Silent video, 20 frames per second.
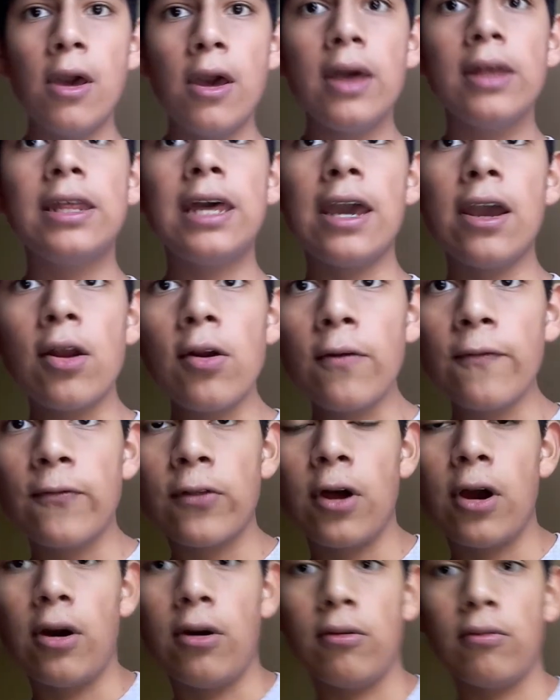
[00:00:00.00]
The
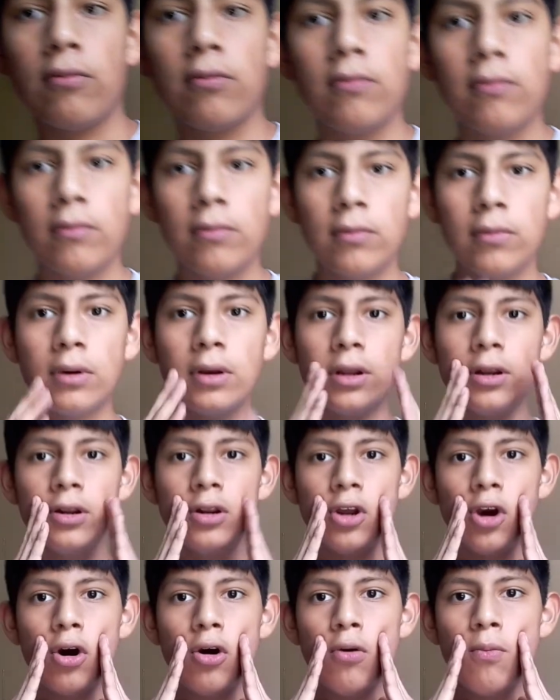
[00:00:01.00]
airflow,
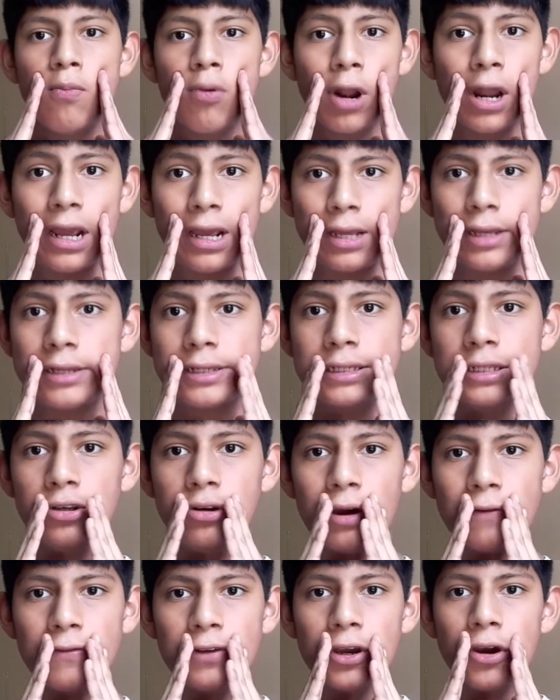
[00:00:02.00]
no breaks. You
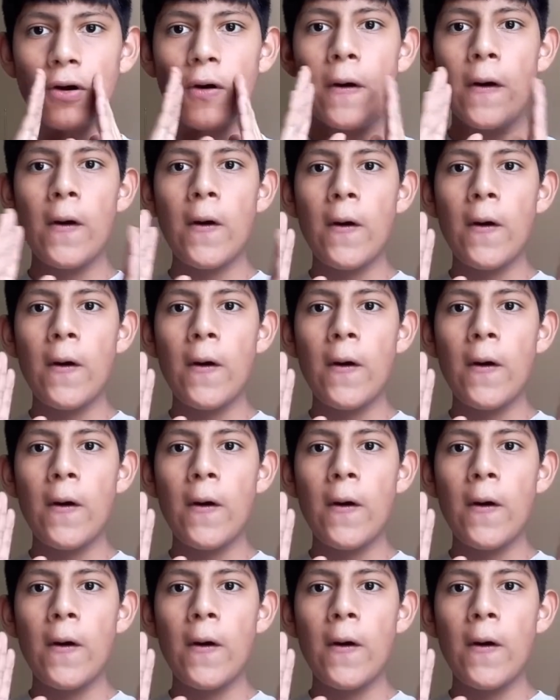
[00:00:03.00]
have to go.